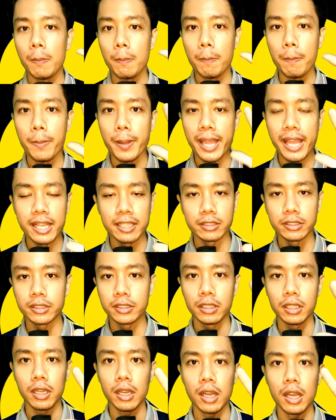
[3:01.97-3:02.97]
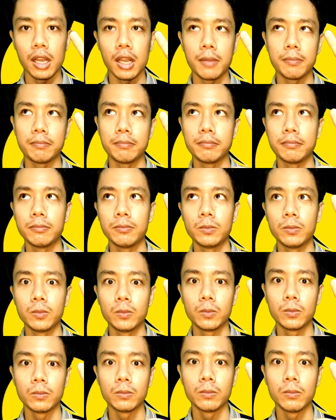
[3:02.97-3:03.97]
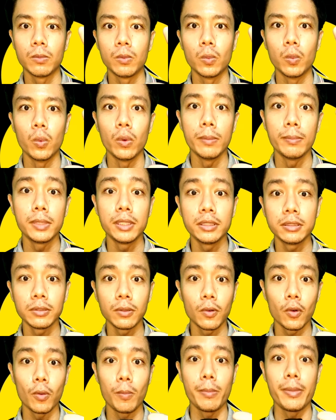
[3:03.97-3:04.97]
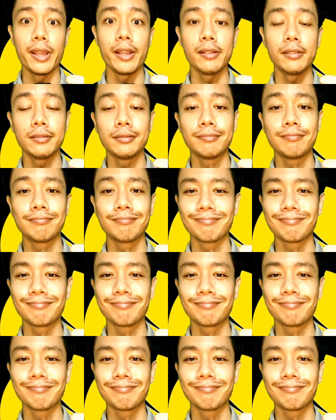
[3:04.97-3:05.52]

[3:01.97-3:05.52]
best um, women or men,